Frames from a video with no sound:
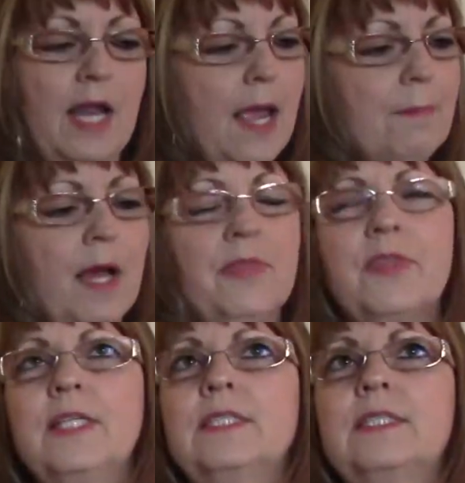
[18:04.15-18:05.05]
And I bought
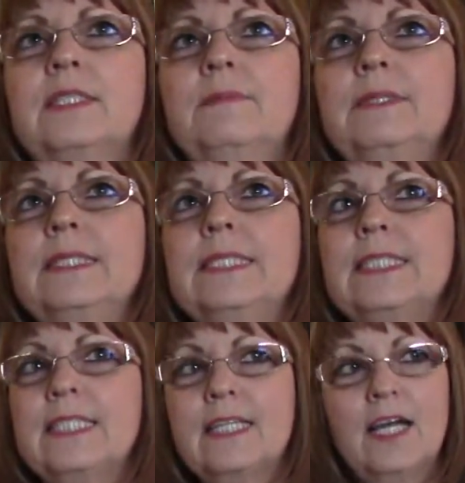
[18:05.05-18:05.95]
this,
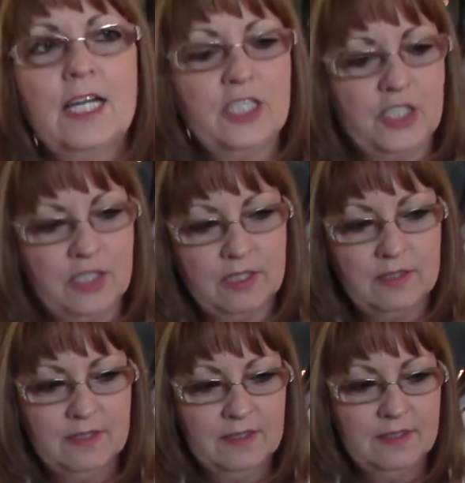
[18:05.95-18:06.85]
gosh,
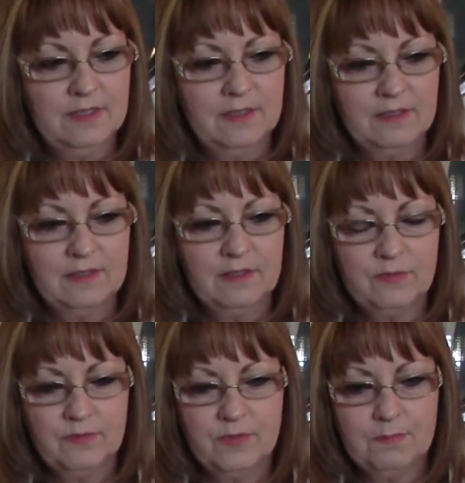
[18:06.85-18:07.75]

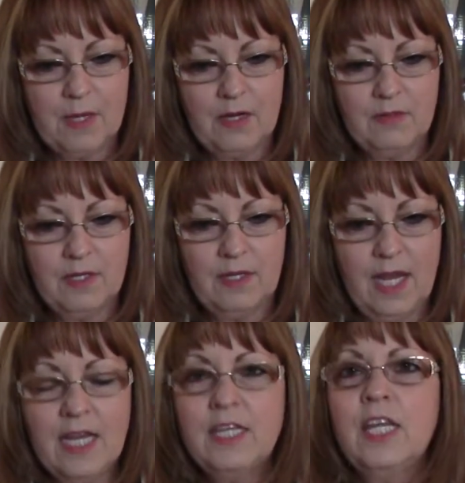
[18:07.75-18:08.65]
about
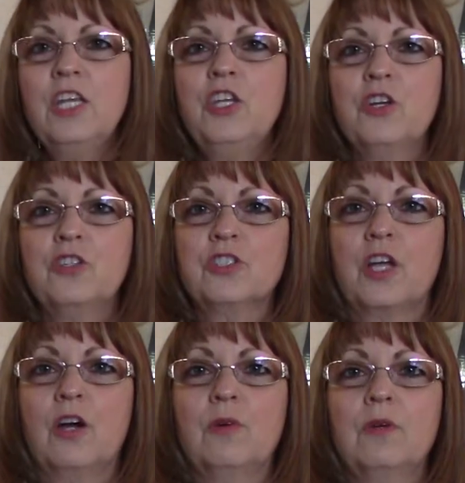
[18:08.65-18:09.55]
18 years
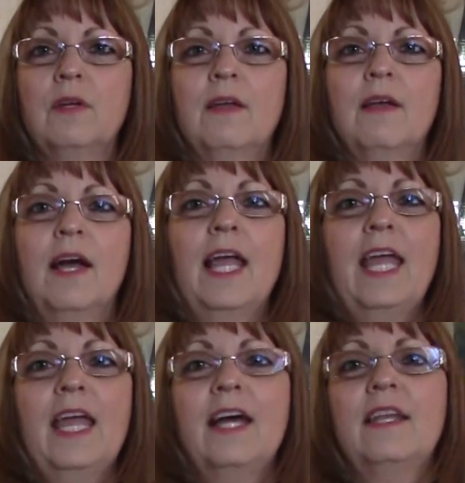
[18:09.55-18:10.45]
ago.
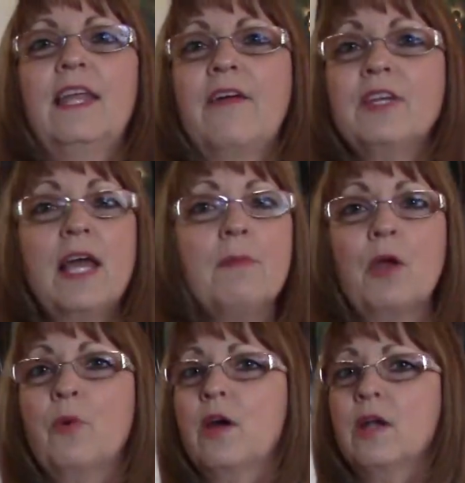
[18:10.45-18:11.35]
And every time I
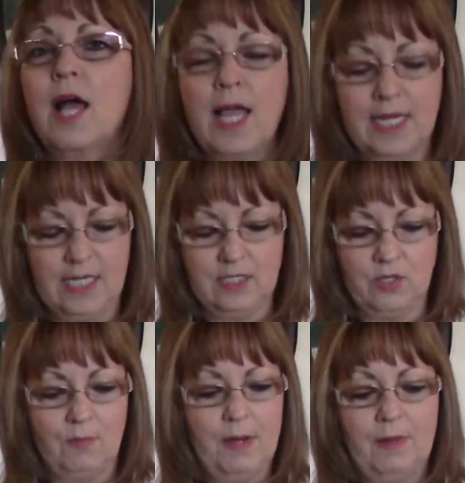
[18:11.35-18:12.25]
wear it, I get
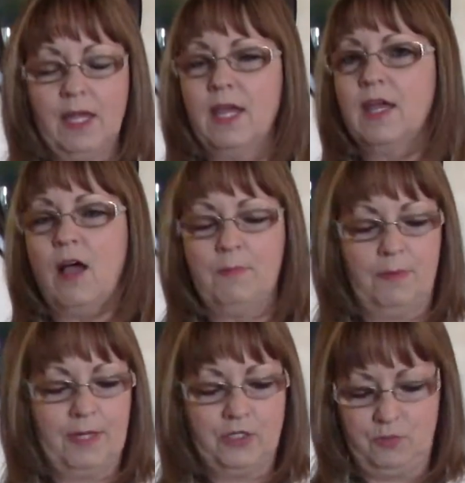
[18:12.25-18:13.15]
so many
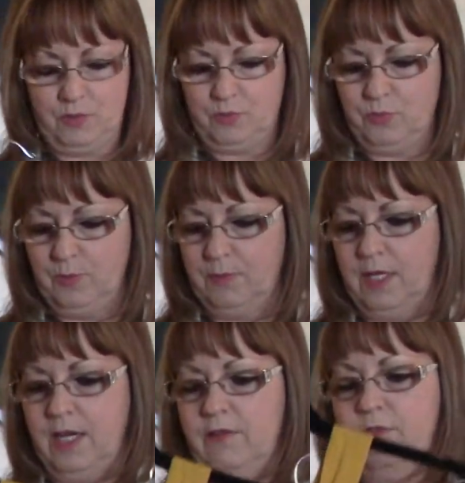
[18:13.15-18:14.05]
compliments you wouldn't
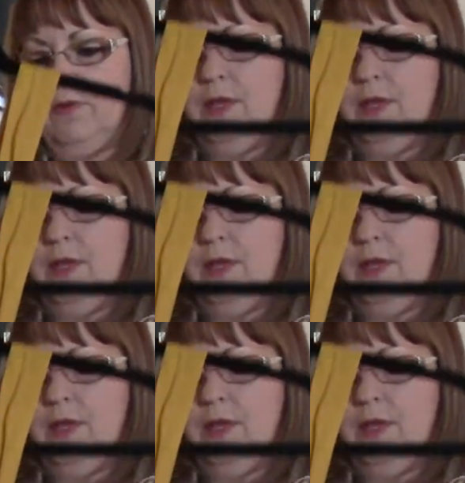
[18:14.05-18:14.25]
believe.